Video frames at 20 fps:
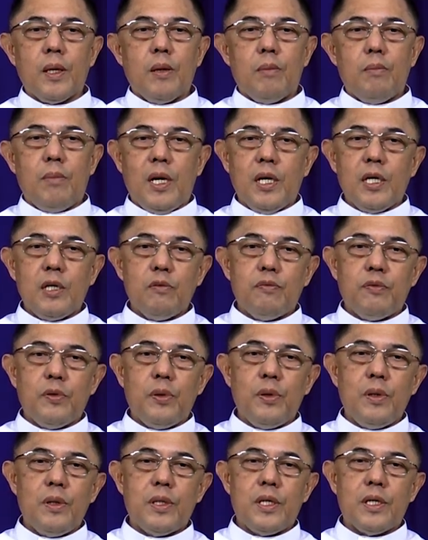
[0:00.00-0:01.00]

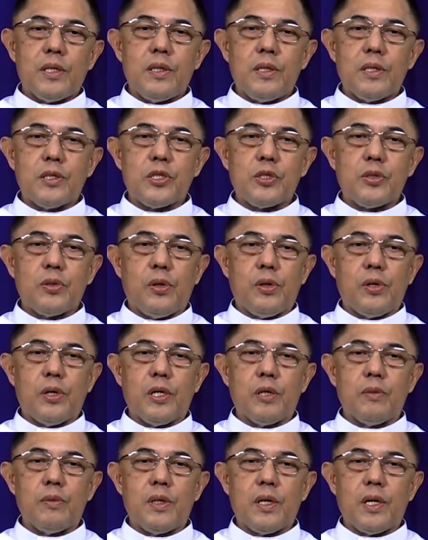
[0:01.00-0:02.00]
Mindful that the
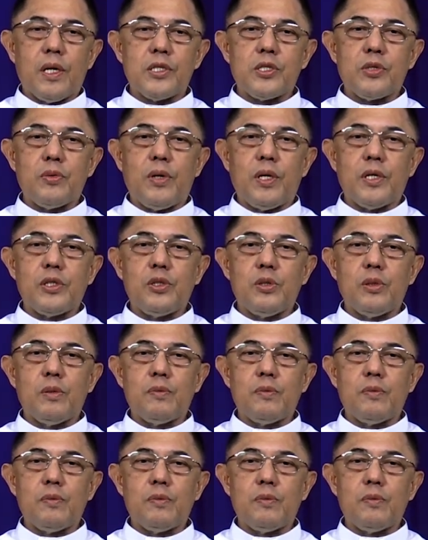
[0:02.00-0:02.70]
story of the resurrection